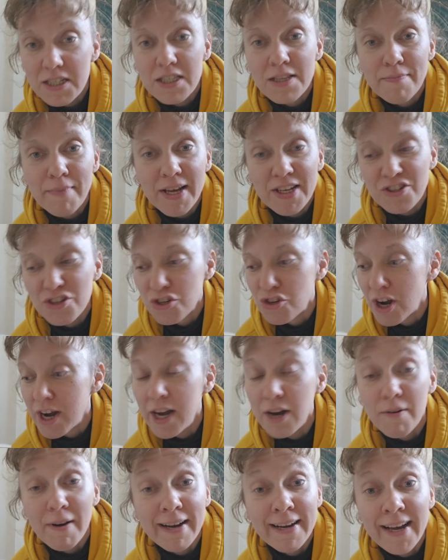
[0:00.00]
is the message right
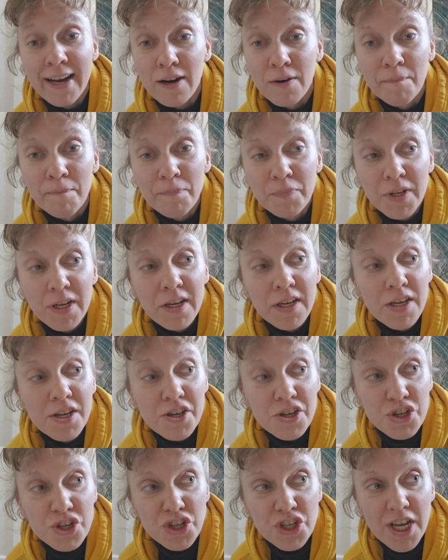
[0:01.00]
here right now.
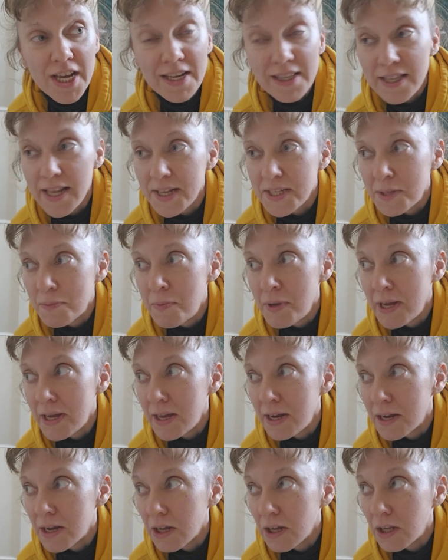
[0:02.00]
Shit that's
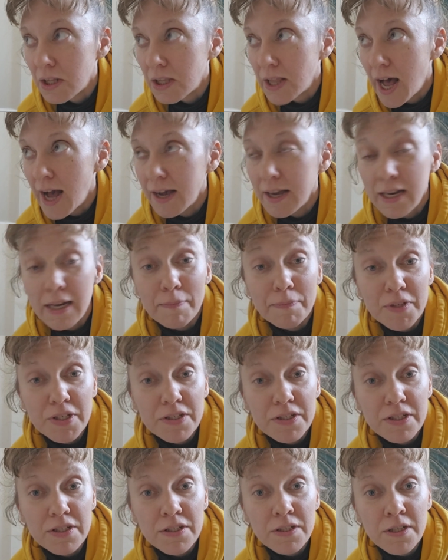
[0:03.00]
been clogging up the
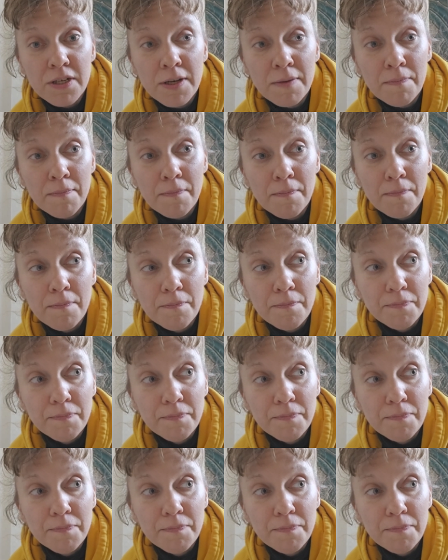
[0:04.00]
system